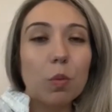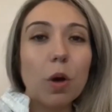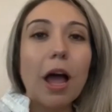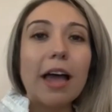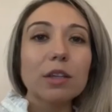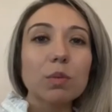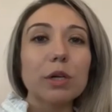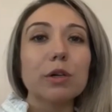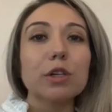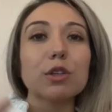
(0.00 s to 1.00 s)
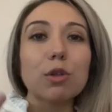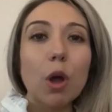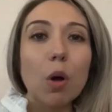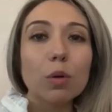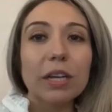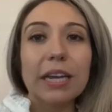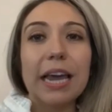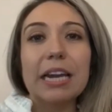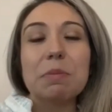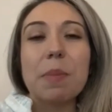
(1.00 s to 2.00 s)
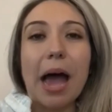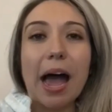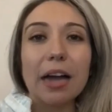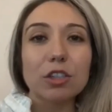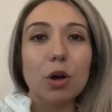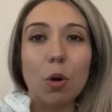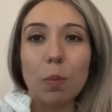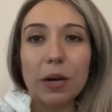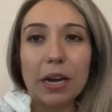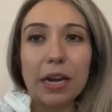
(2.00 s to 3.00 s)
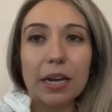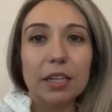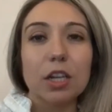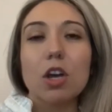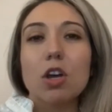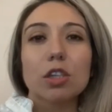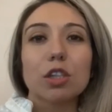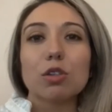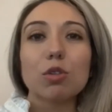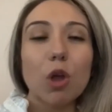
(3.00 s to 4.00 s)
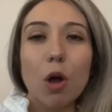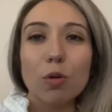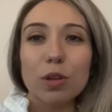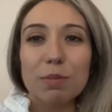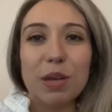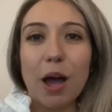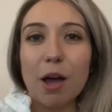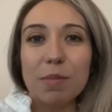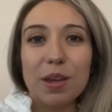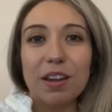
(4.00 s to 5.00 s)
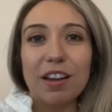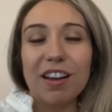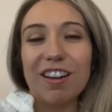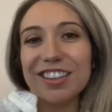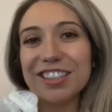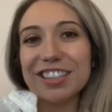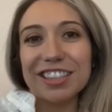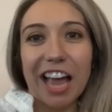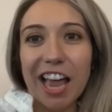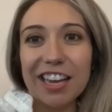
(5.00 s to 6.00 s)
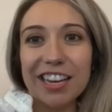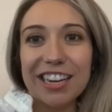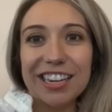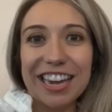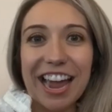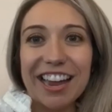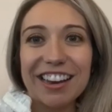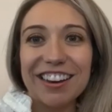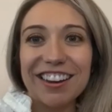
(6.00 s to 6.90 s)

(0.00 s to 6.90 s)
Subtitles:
as we are slowly getting back to opening and slowly becoming a society again,